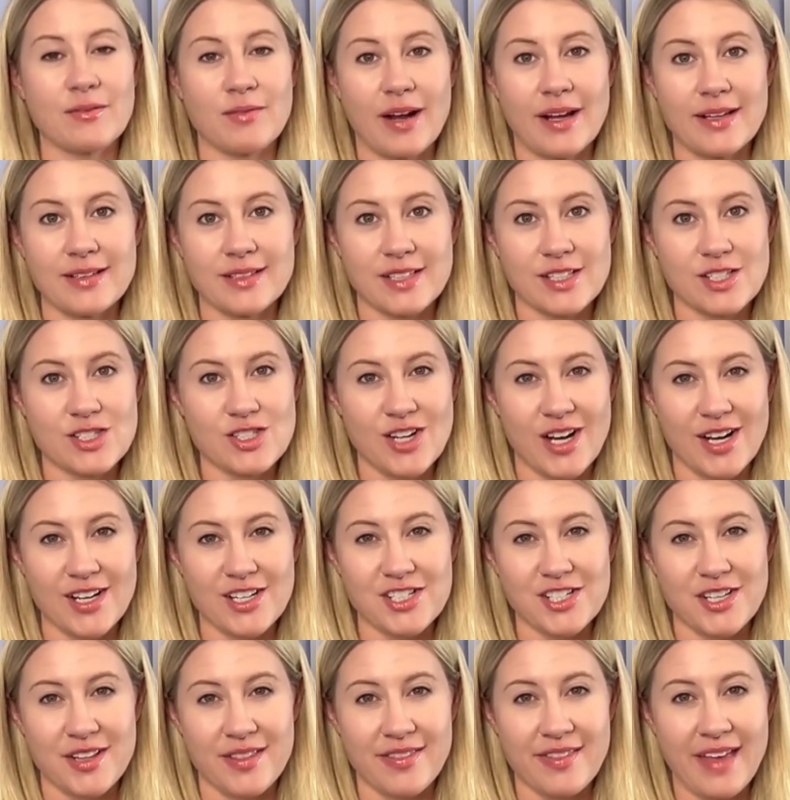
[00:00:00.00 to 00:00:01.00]
ride the
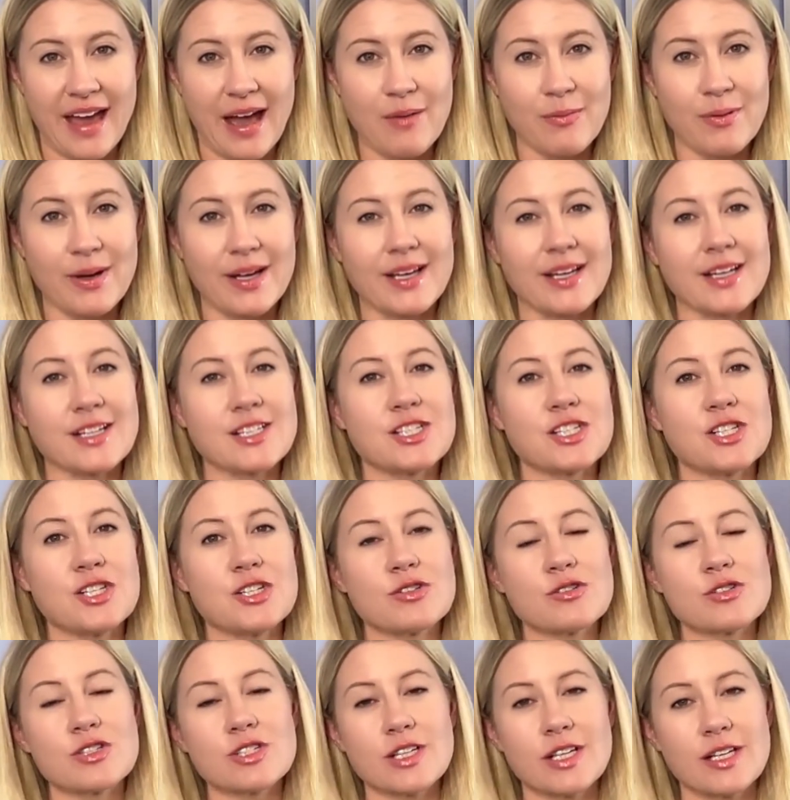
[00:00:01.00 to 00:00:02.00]
attraction that way. It's
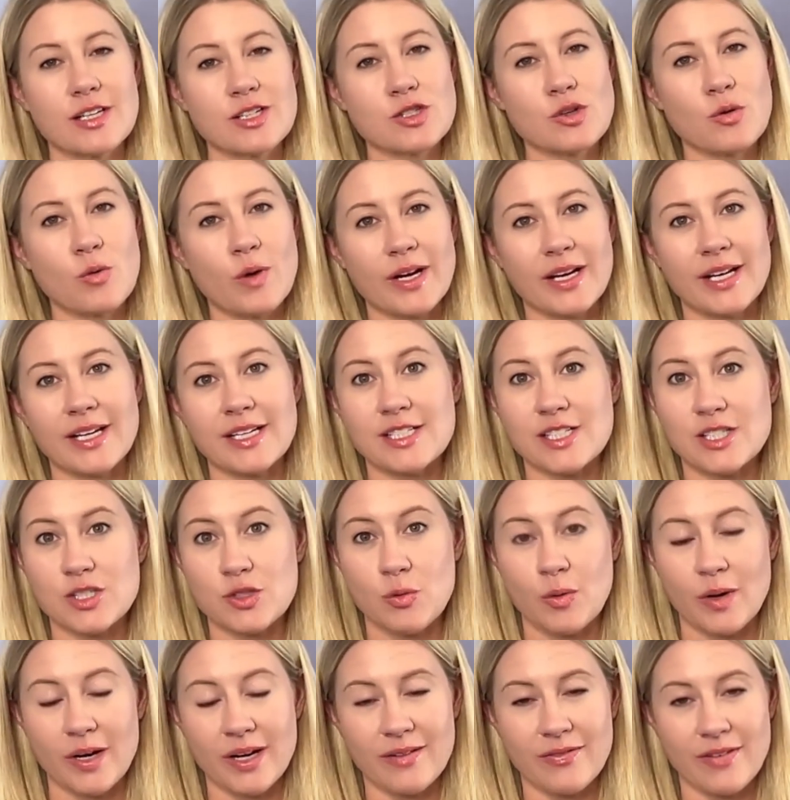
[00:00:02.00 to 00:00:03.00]
usually $20 to
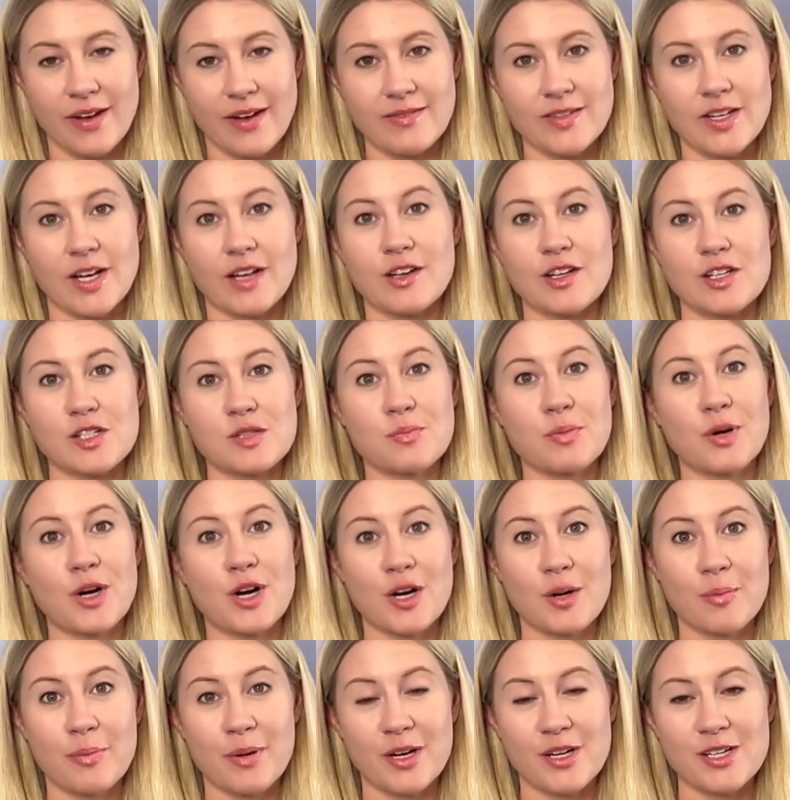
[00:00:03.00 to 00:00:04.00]
$25
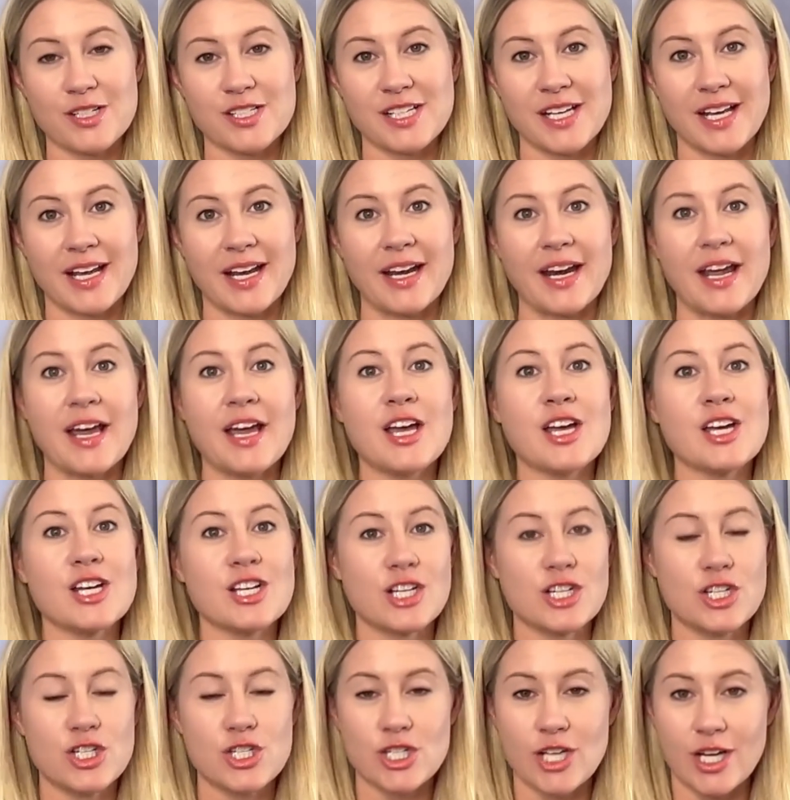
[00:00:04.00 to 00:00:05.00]
per person
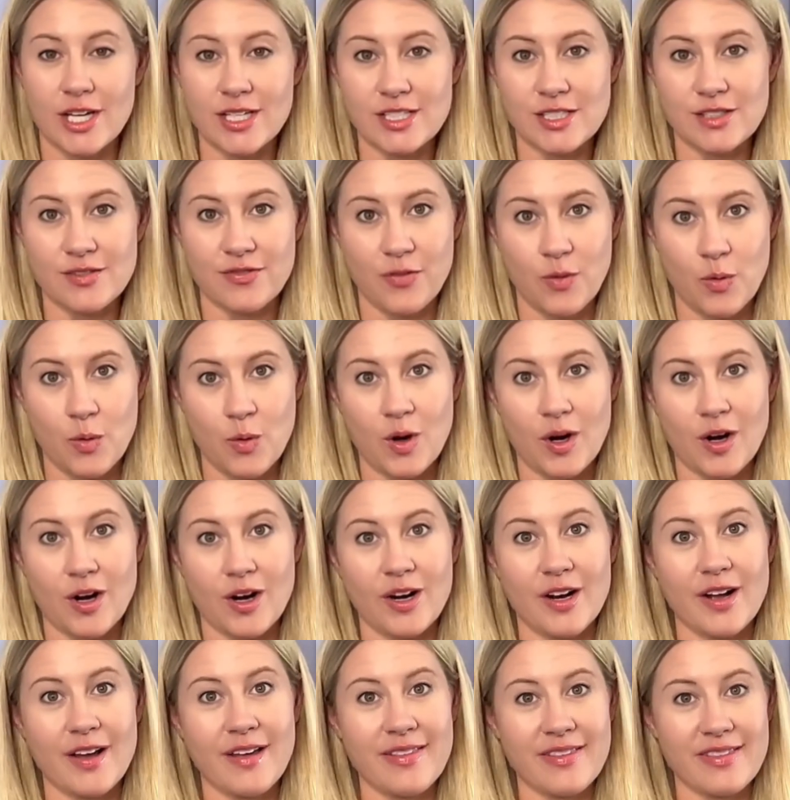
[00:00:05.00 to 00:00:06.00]
just
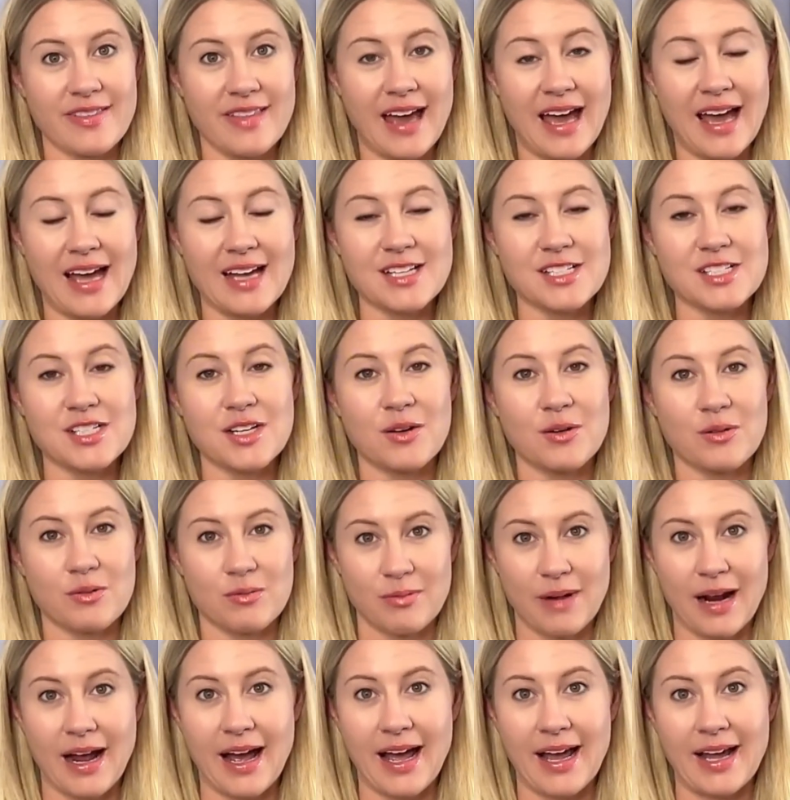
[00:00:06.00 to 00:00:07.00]
for that
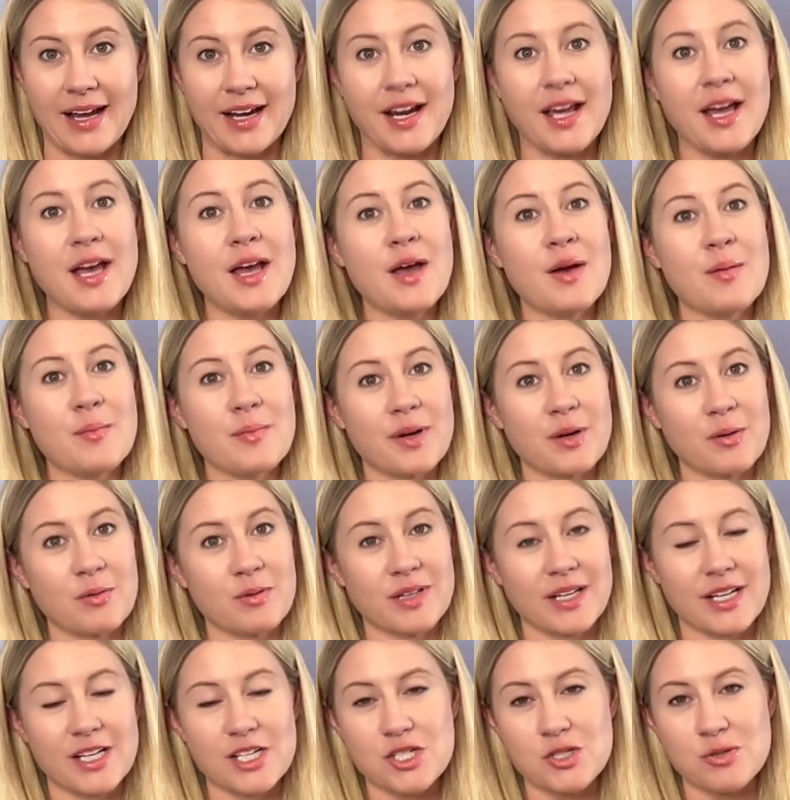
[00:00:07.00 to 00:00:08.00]
ride, but it will
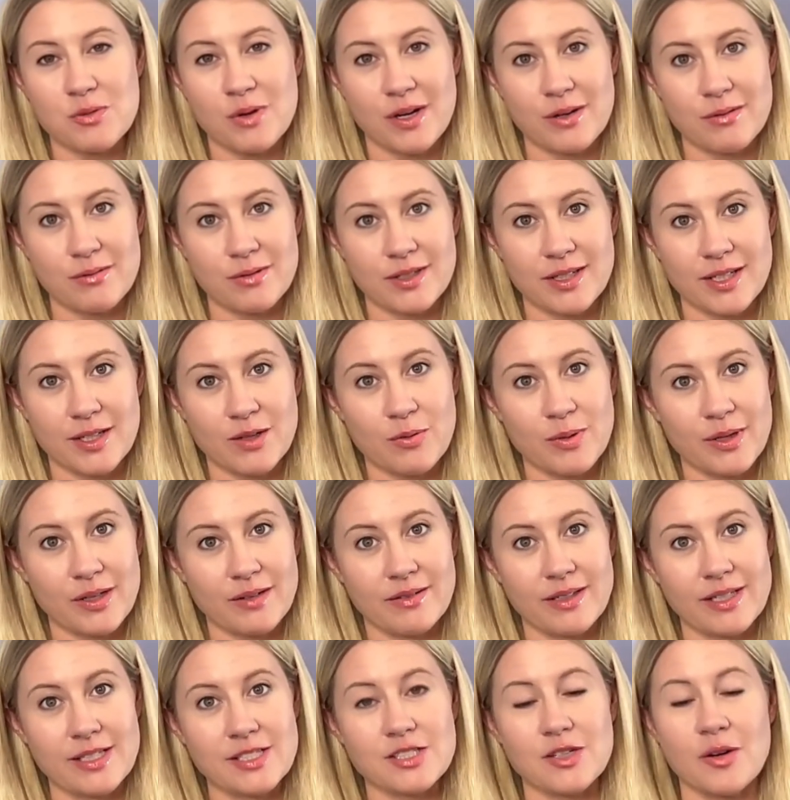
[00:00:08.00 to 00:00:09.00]
get you on really
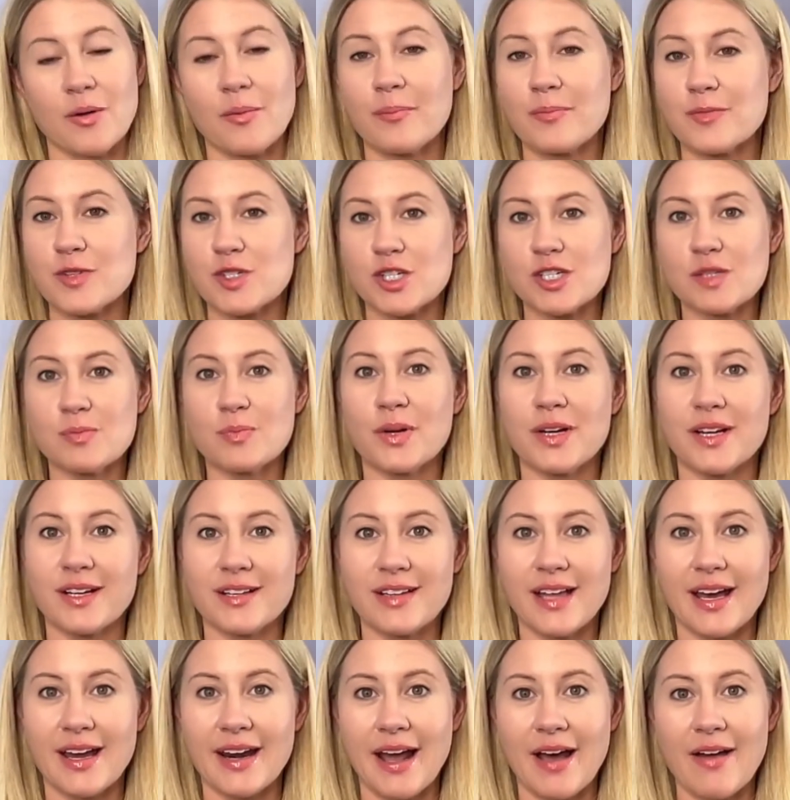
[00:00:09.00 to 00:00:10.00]
quickly. So just putting
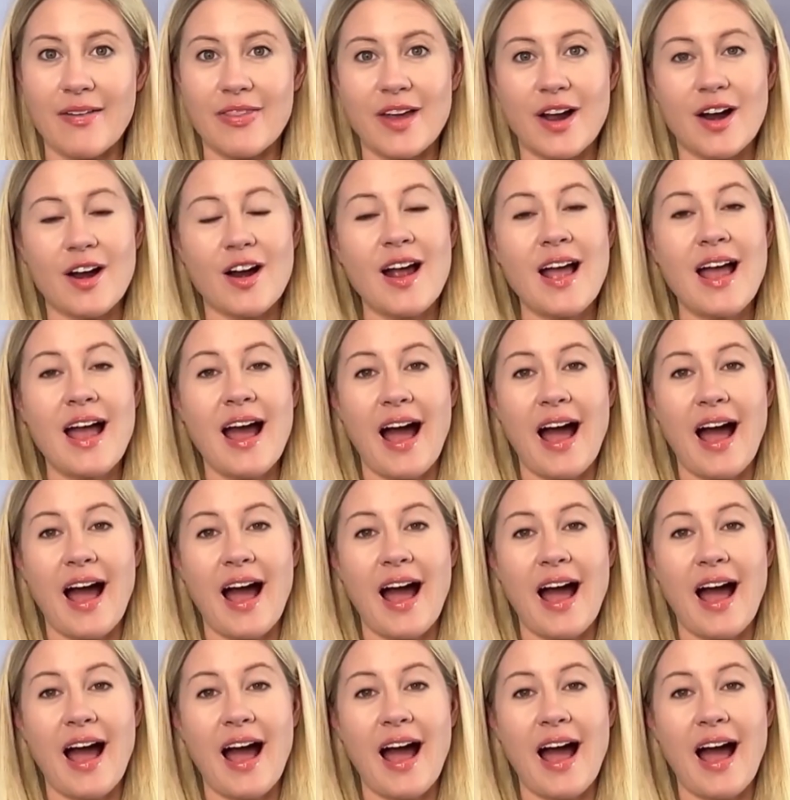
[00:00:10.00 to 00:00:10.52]
that out there.